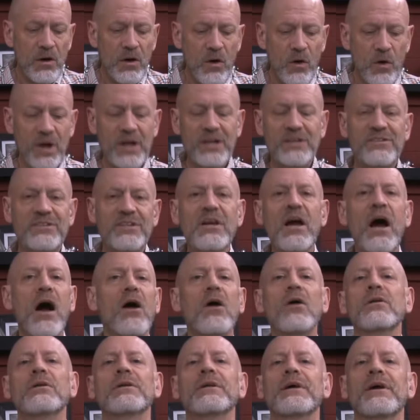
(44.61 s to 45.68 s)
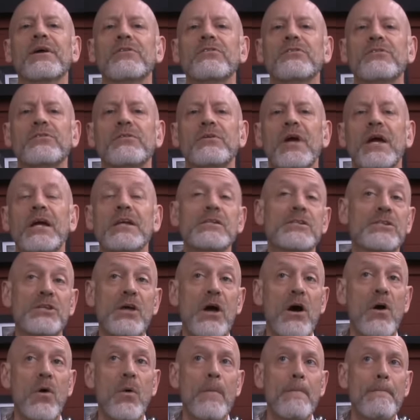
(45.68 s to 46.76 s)
or a TR onlyist. And
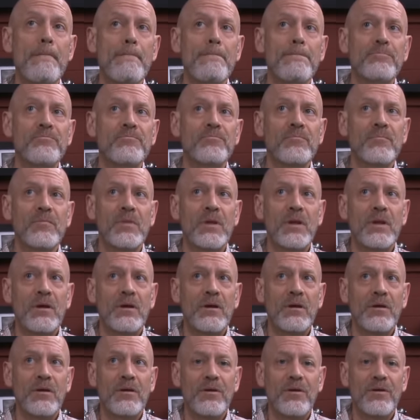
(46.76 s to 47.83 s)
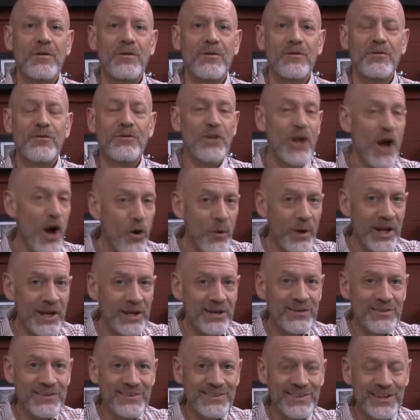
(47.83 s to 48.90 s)
so,
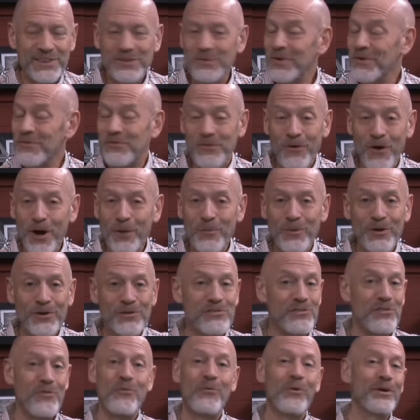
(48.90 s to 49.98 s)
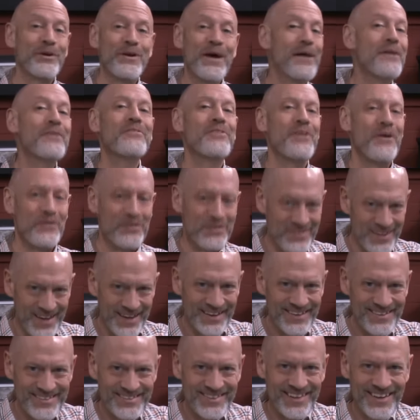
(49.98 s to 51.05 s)
knowing that the reformers were none of those
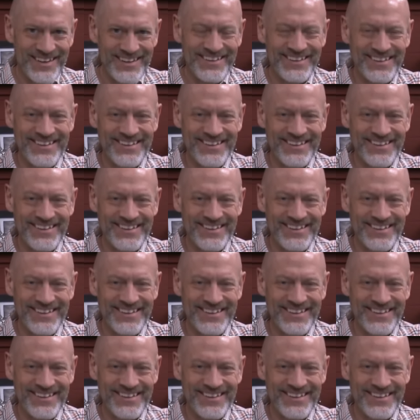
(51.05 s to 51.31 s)
things,